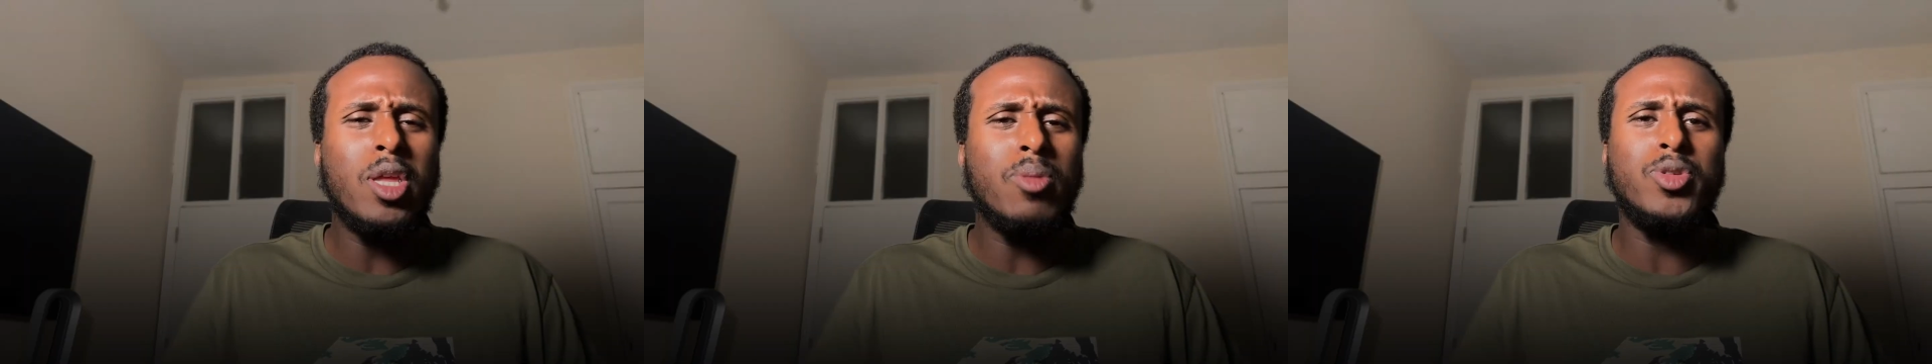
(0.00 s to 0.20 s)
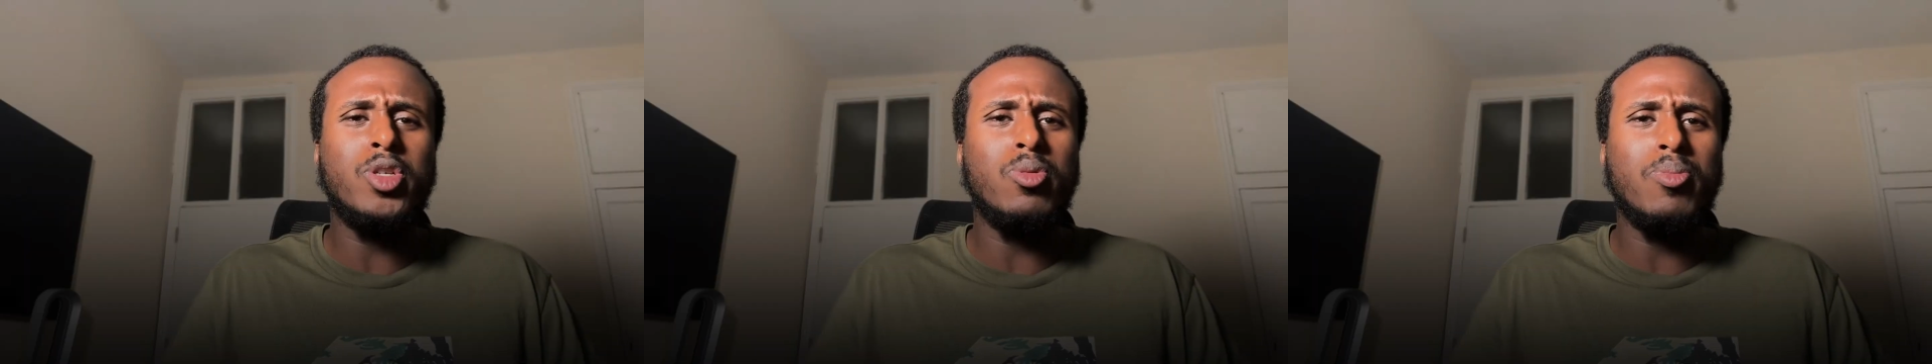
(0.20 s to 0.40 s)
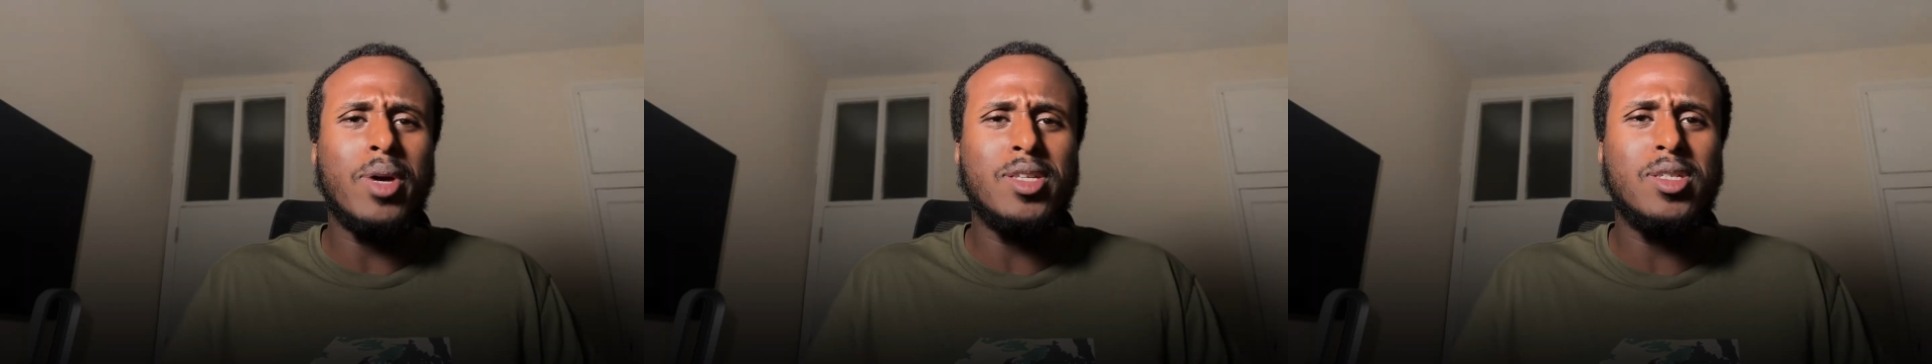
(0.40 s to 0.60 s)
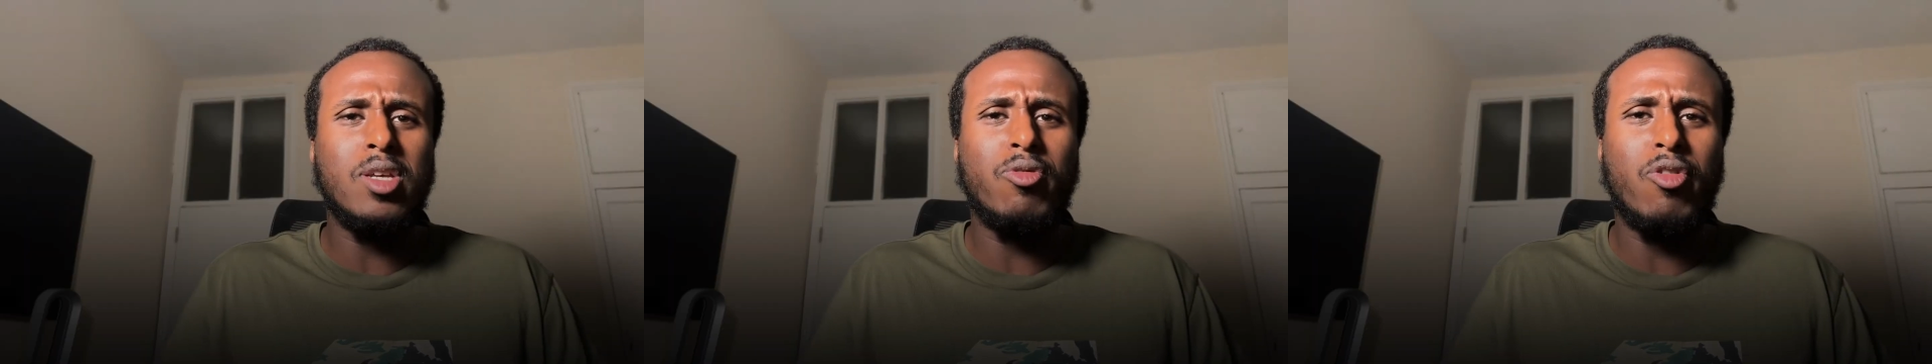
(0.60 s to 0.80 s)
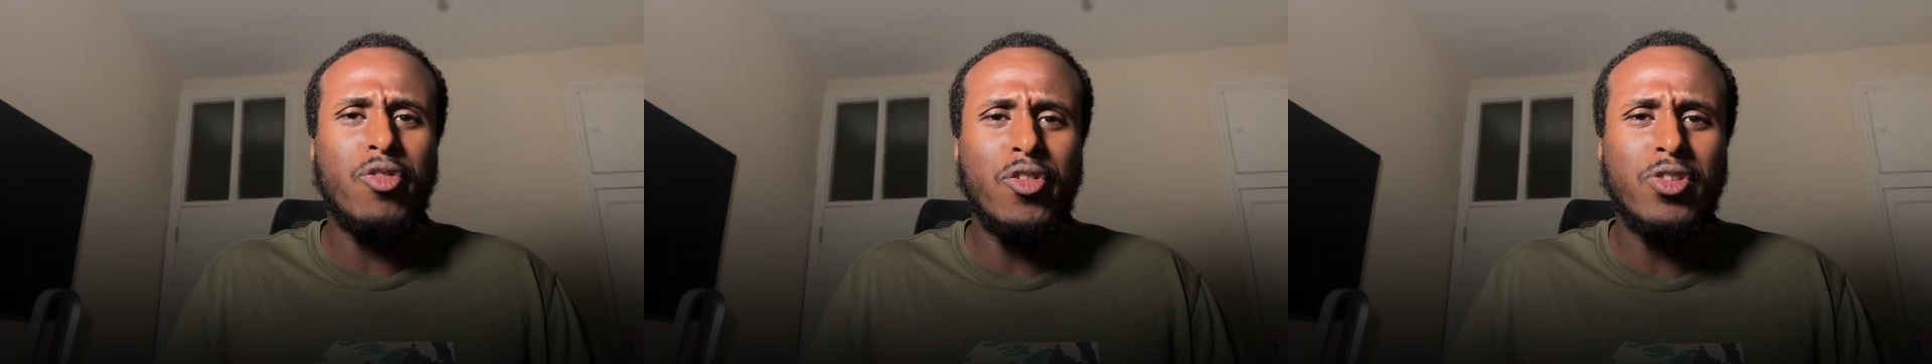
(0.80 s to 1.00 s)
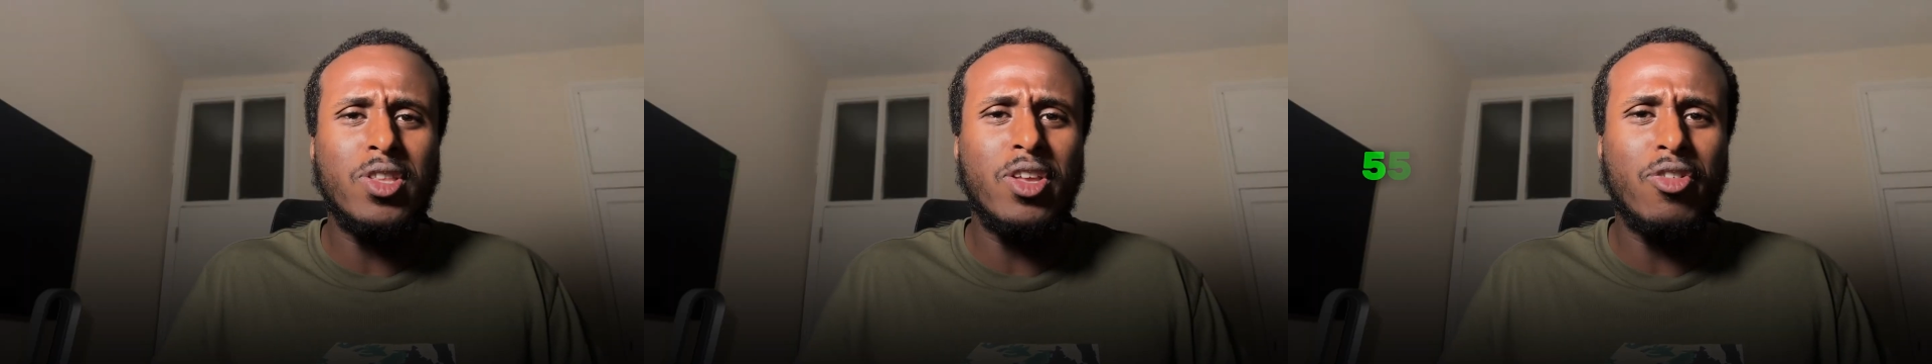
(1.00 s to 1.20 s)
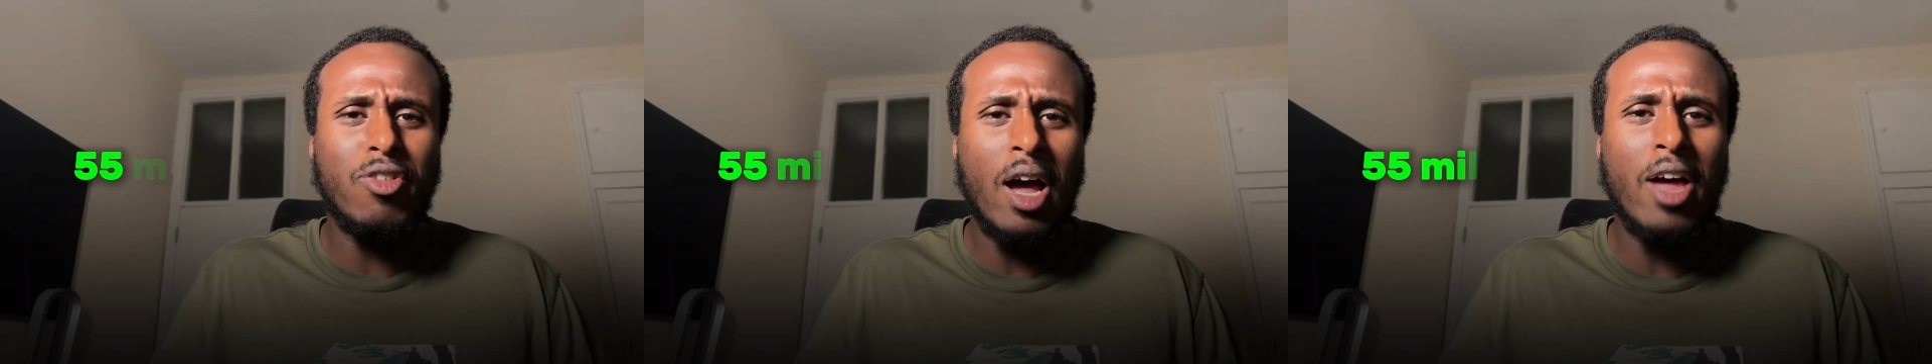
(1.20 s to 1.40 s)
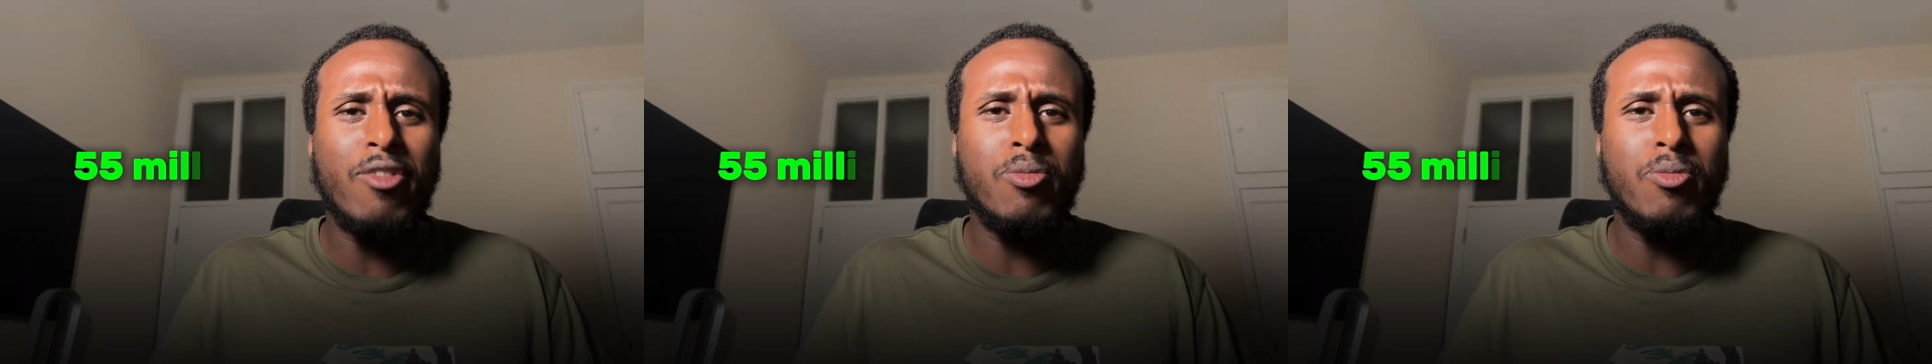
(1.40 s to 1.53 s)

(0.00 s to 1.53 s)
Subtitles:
to Man City for 55